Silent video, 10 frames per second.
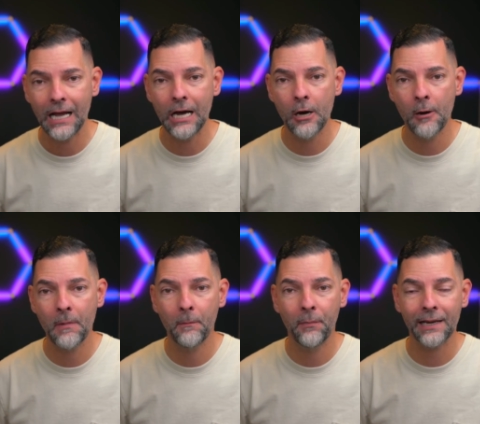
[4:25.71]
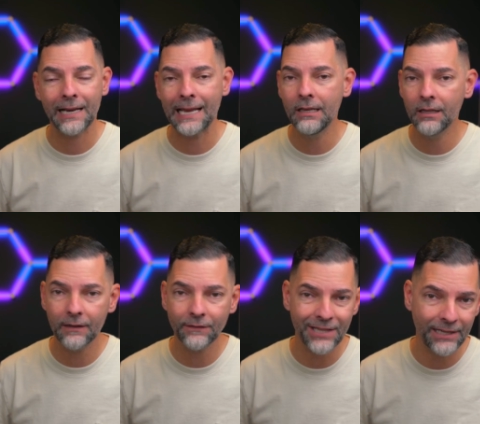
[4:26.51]
Um, but I'd
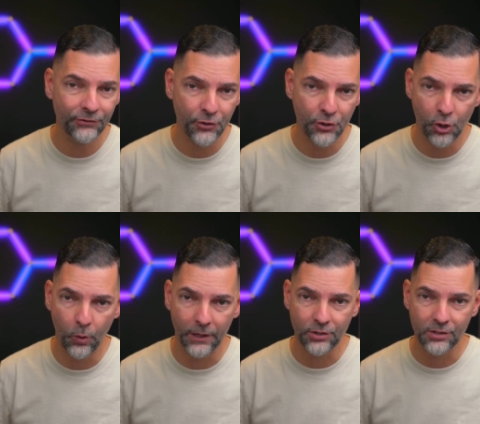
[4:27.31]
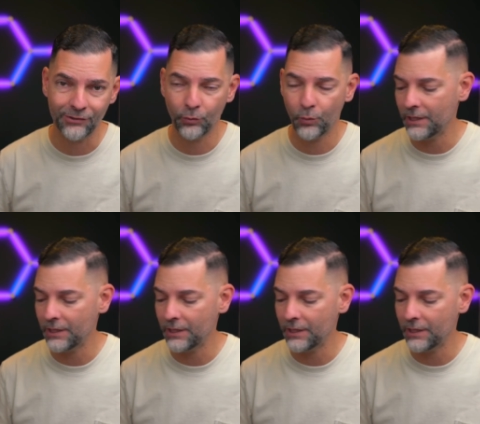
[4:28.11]
love to answer your questions.